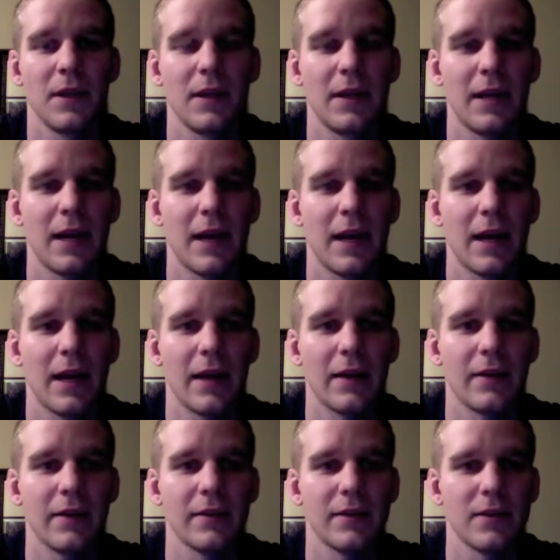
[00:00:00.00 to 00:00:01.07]
and
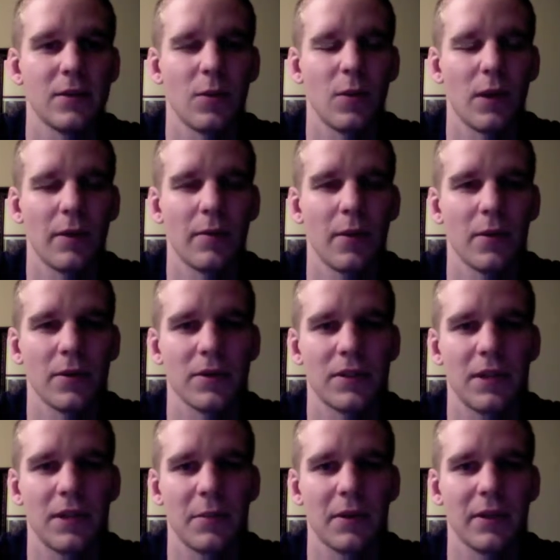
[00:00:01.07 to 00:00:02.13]
this is the one most
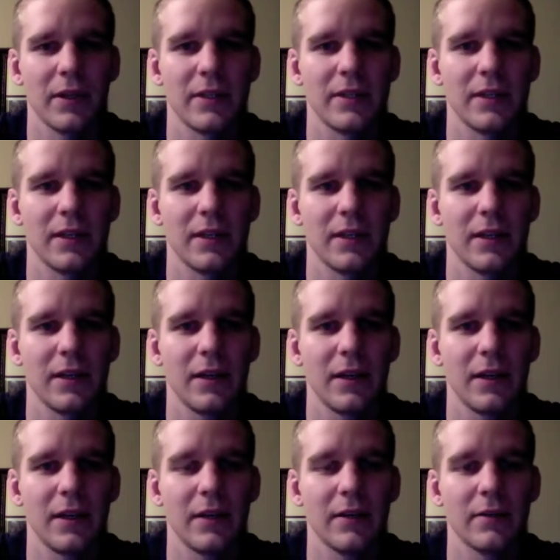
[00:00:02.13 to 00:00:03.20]
typically seen
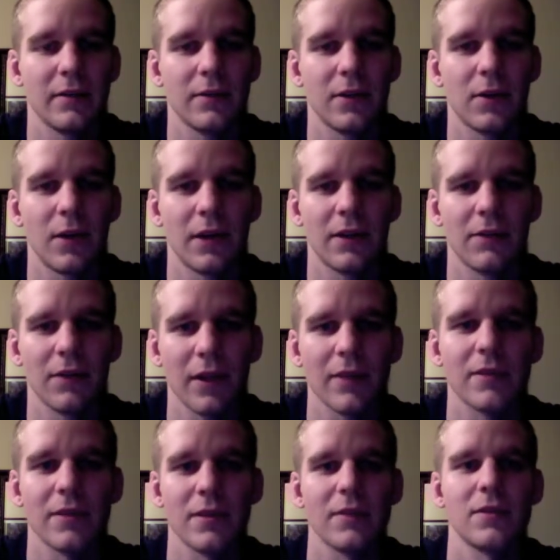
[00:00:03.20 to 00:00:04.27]
in corrective
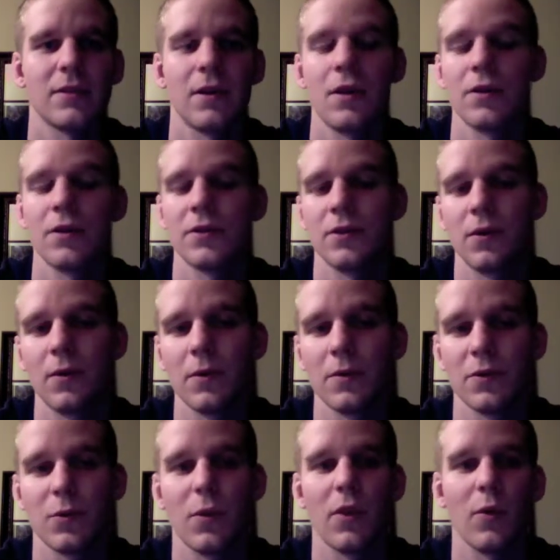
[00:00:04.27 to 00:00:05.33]
lenses. Also, it was the
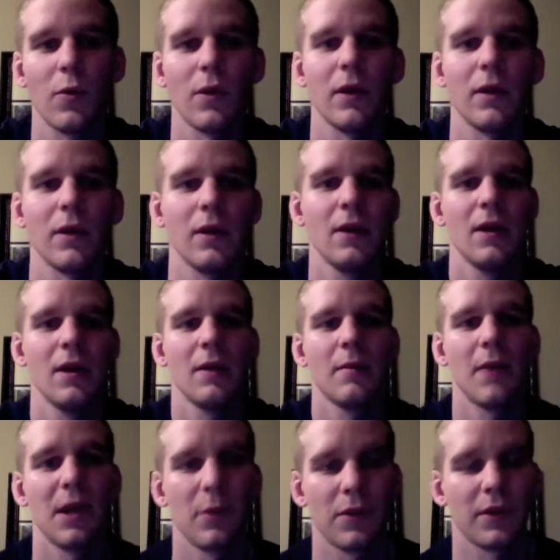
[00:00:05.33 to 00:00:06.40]
one that we
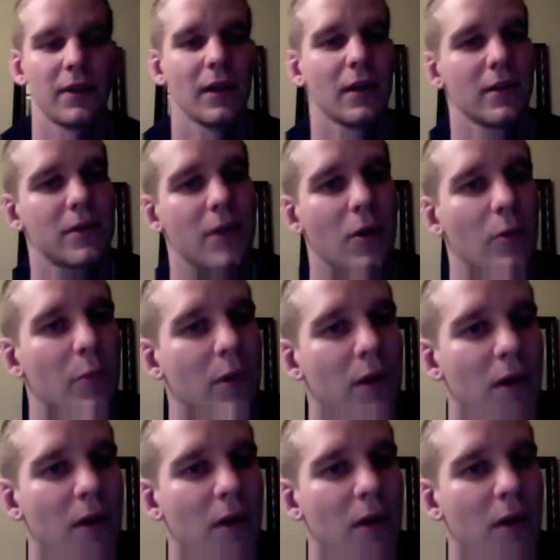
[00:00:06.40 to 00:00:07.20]
made with the telescope.